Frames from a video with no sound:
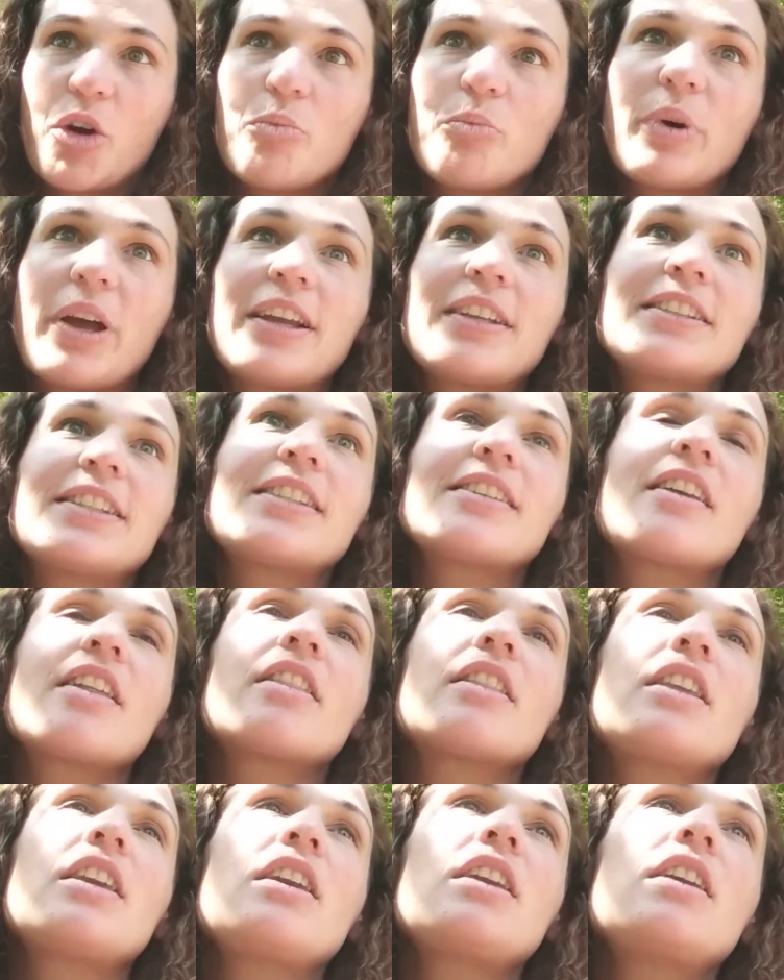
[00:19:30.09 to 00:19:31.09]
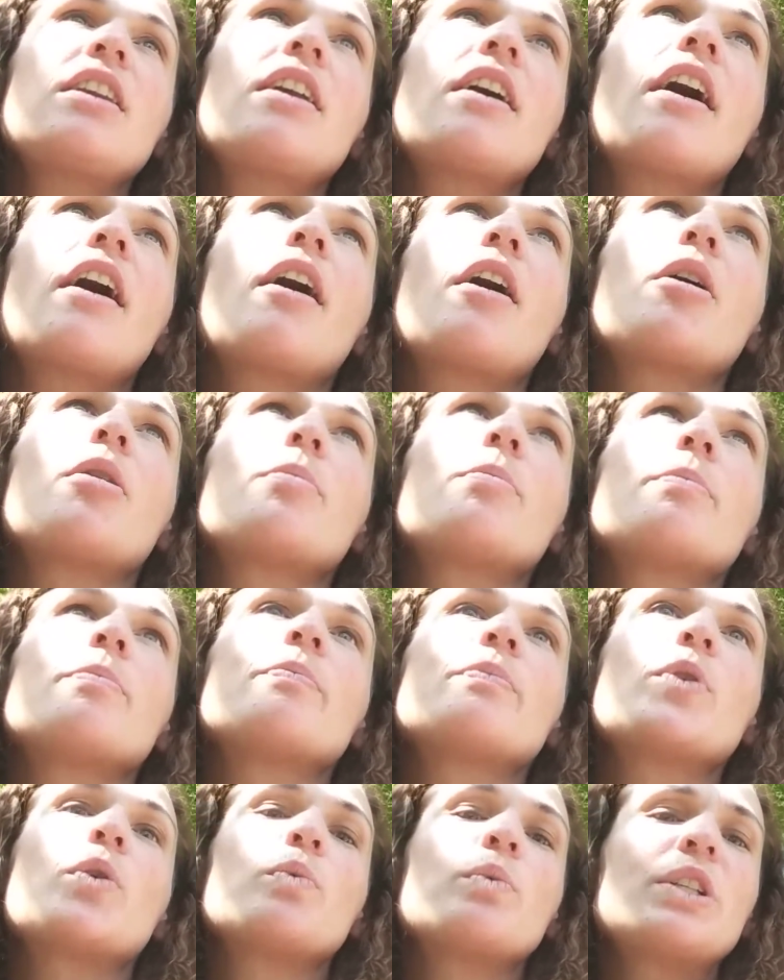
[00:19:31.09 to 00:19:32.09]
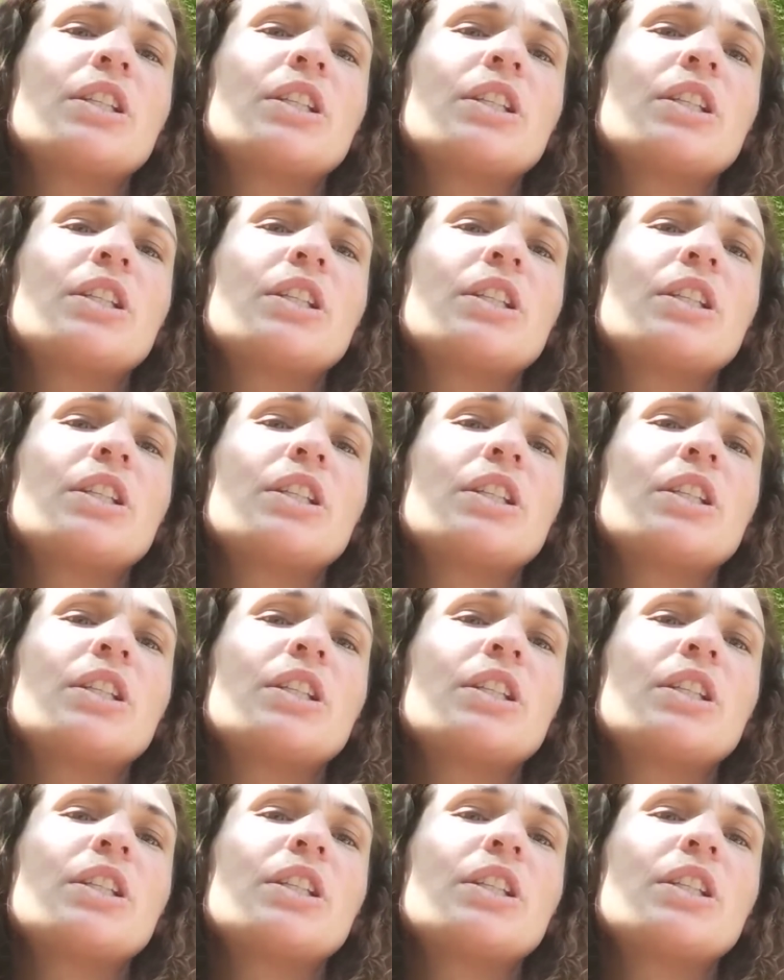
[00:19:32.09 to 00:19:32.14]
But the results